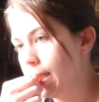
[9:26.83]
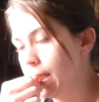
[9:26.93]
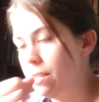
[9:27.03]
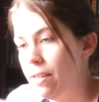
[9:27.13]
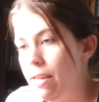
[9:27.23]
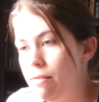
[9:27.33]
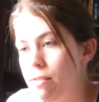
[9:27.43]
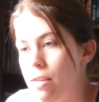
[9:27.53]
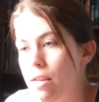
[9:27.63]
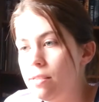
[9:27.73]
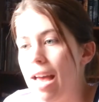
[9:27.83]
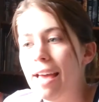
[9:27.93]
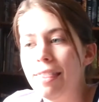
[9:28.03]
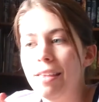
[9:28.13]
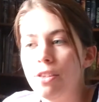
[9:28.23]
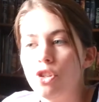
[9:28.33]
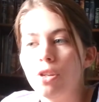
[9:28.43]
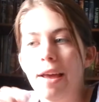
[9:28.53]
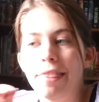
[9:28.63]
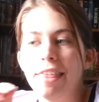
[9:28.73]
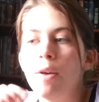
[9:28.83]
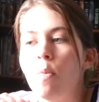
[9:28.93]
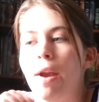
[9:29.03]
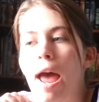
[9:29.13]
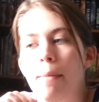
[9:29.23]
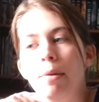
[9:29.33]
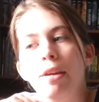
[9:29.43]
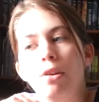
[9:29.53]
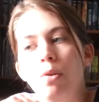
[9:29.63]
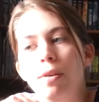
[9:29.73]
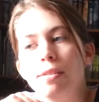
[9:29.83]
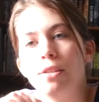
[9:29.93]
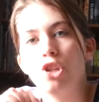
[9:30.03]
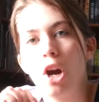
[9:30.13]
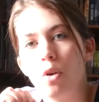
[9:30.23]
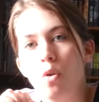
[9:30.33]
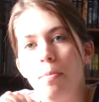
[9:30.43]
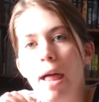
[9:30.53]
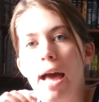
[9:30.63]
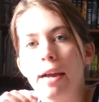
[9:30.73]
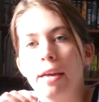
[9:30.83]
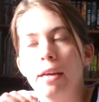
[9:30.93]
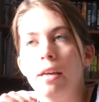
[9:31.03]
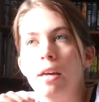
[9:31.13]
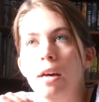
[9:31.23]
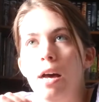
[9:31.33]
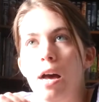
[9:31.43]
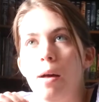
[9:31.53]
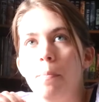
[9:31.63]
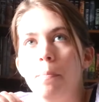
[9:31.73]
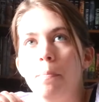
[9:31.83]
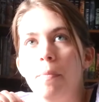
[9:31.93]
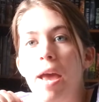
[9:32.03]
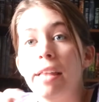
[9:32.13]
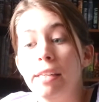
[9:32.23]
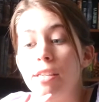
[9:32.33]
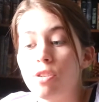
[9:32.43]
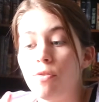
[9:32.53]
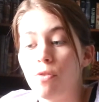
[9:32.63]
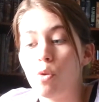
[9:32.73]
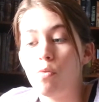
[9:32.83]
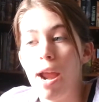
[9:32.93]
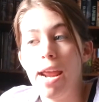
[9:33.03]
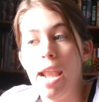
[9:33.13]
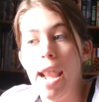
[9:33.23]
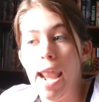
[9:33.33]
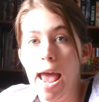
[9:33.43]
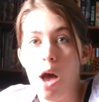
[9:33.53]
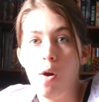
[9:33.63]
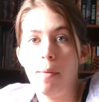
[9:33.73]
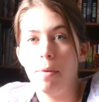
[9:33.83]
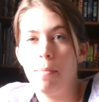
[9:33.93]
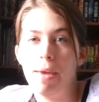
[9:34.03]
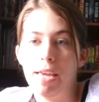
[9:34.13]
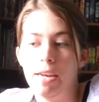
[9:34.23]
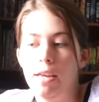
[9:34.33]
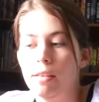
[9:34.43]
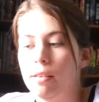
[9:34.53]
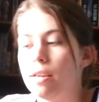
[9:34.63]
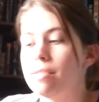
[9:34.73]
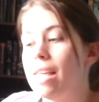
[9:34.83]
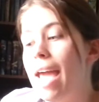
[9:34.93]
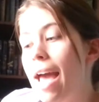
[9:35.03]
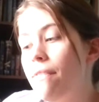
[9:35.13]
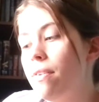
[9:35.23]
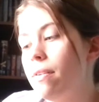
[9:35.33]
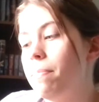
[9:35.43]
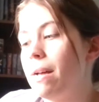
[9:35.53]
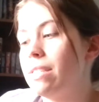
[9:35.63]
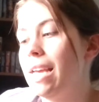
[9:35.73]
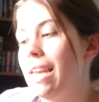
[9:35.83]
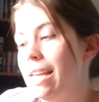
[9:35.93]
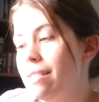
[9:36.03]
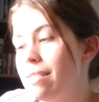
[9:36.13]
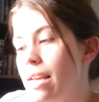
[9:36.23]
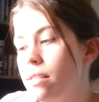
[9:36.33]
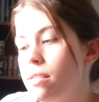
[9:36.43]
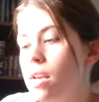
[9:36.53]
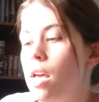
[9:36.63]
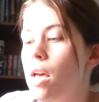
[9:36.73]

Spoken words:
do. The incense. I think what I'm going to do is the charcoal block. At least for right now, I'm going to make it, because they have a Beltane incense,